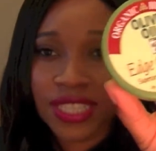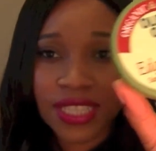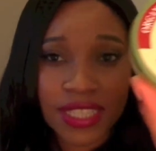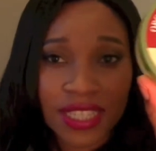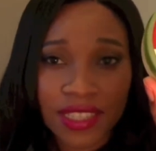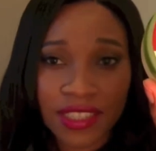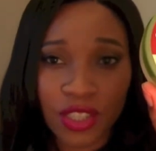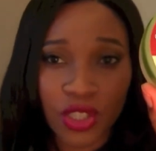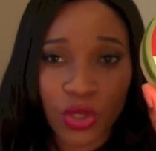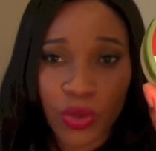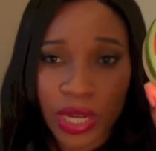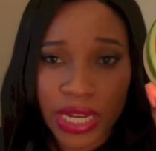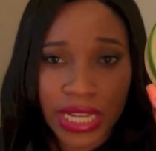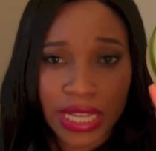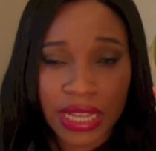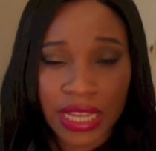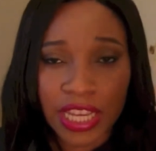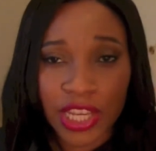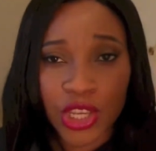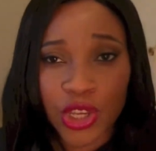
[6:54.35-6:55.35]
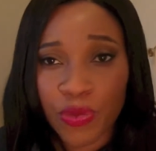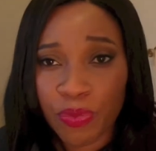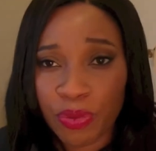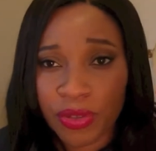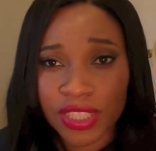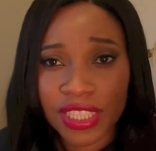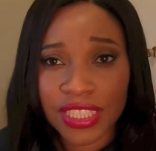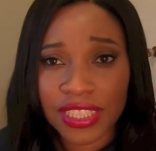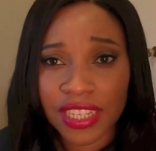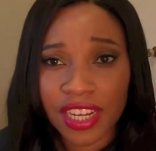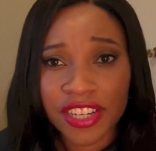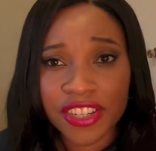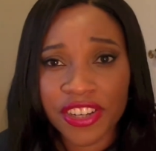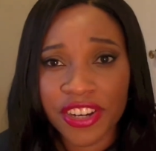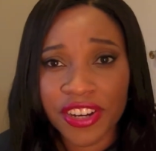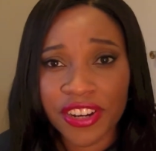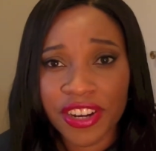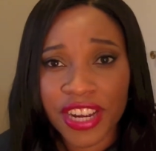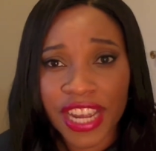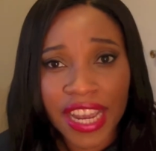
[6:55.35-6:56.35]
This doesn't do anything. You put this on
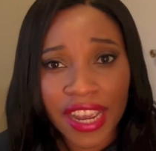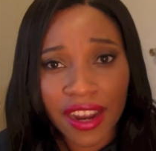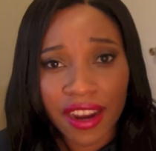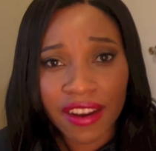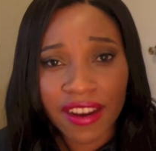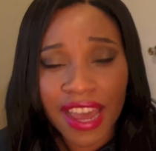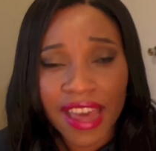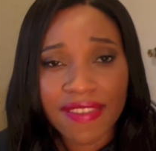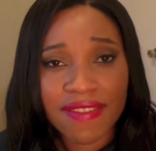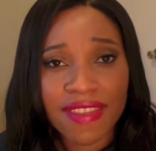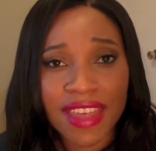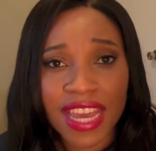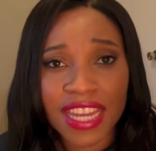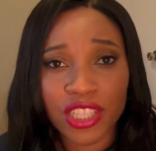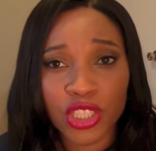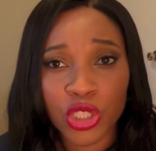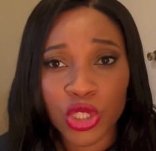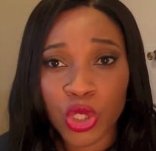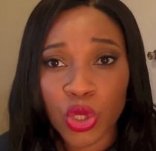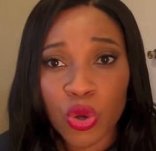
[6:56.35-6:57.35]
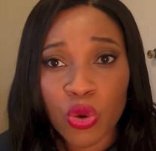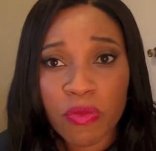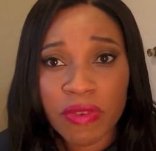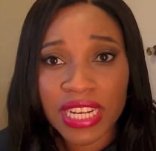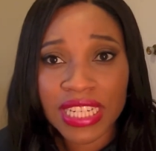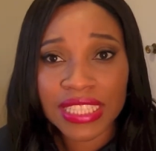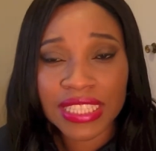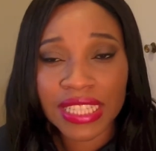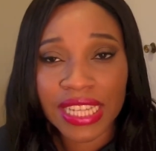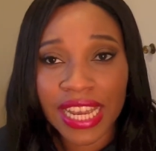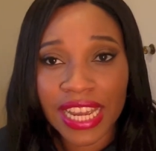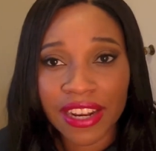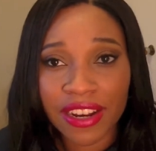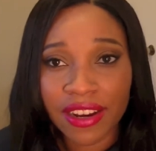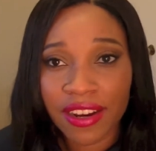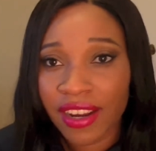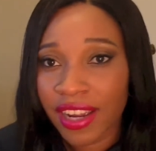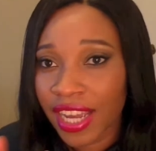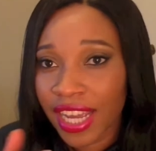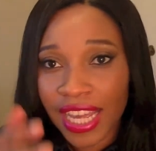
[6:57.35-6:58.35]
your hair and then 2 minutes
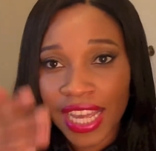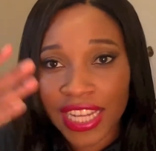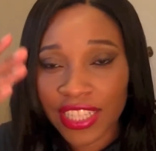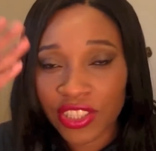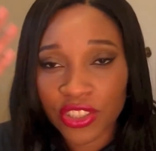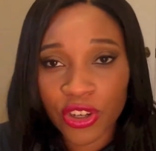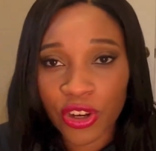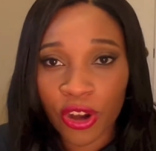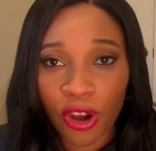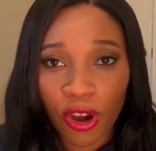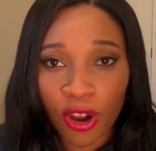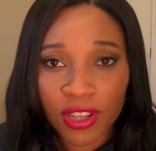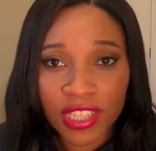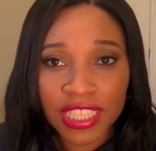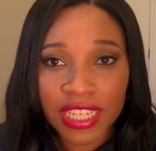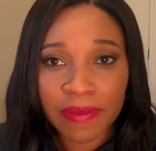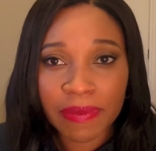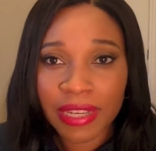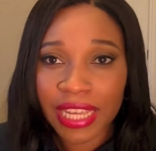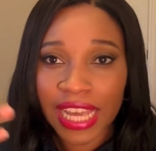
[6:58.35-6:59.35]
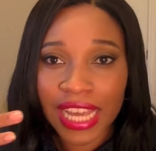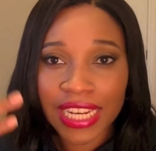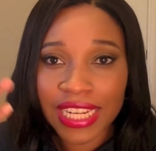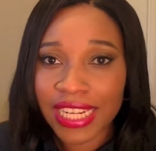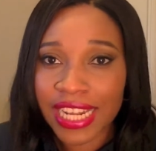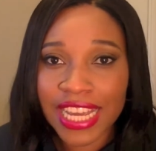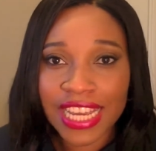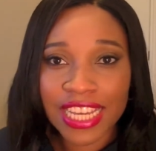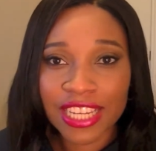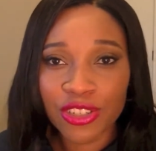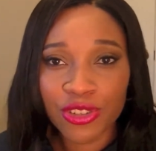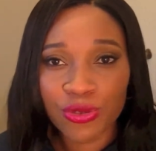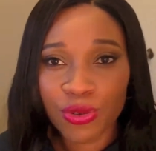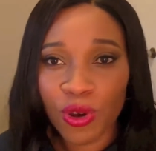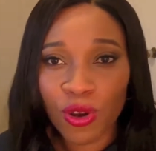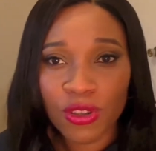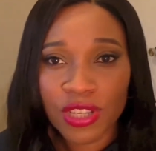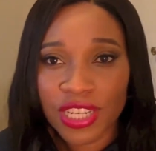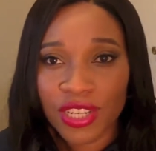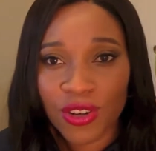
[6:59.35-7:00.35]
later, it's curling up again. It ain't
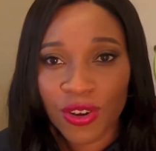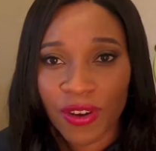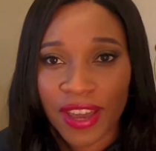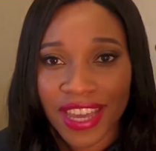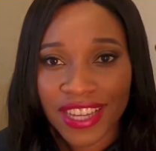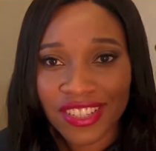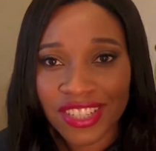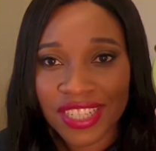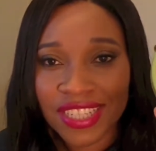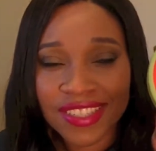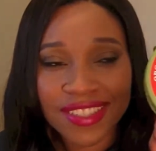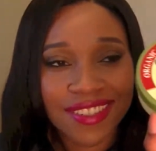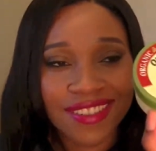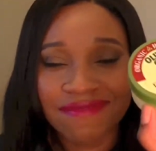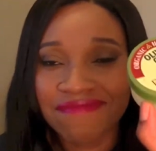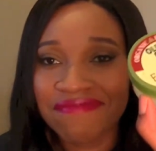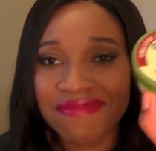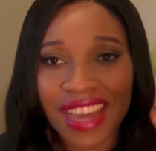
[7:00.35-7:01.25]
controlling no edges.